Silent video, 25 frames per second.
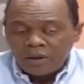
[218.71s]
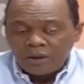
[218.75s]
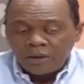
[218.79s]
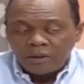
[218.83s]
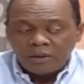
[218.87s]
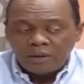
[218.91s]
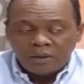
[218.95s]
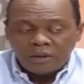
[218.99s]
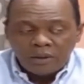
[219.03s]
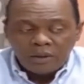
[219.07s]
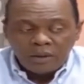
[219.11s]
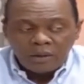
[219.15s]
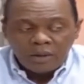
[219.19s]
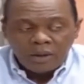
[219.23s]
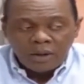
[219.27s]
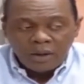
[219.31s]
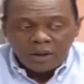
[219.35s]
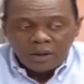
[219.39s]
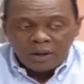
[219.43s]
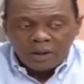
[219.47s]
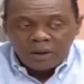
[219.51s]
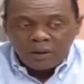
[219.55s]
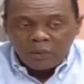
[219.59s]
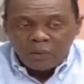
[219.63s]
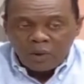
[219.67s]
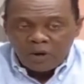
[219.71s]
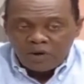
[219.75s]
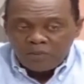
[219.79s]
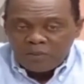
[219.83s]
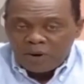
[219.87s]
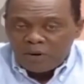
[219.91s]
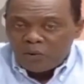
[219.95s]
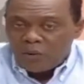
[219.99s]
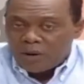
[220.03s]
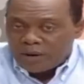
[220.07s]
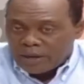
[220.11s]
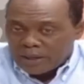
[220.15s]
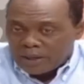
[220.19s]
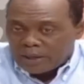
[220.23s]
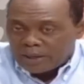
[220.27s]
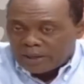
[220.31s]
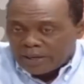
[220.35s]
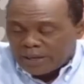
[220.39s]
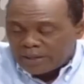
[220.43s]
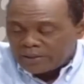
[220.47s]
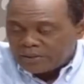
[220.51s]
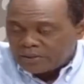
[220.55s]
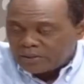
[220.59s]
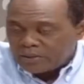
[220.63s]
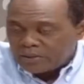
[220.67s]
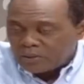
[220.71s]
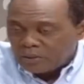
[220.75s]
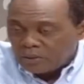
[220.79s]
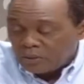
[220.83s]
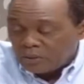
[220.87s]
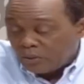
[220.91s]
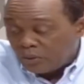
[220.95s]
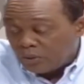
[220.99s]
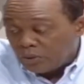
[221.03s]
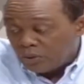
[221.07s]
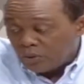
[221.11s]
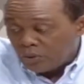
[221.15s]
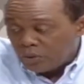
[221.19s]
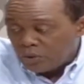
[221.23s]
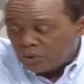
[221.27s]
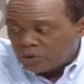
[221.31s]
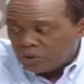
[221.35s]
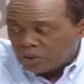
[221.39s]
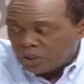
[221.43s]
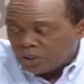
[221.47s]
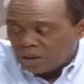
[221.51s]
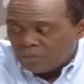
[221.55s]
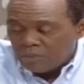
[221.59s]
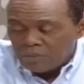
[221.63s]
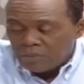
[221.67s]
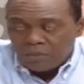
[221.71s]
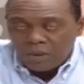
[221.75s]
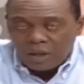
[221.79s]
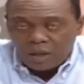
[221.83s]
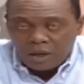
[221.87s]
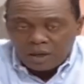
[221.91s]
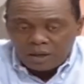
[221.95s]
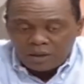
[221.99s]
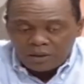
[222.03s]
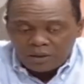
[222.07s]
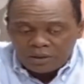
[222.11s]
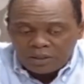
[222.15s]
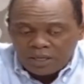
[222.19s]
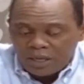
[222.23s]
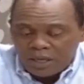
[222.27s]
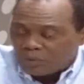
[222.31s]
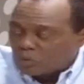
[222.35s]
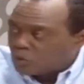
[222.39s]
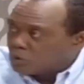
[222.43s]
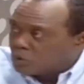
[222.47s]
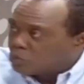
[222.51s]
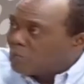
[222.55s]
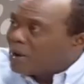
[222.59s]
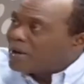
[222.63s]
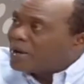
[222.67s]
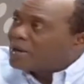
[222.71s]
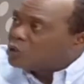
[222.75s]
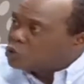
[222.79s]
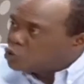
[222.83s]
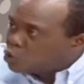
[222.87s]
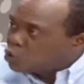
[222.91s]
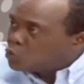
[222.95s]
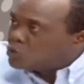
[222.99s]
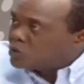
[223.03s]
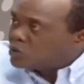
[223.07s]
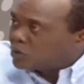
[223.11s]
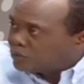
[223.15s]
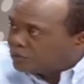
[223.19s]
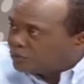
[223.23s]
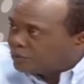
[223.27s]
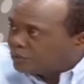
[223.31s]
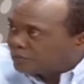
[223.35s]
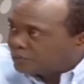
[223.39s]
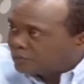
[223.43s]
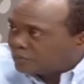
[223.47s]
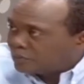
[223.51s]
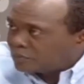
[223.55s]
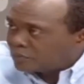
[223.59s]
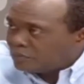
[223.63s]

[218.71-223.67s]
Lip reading: One of my regular guests who used to come a lot of the times was Michael Joseph.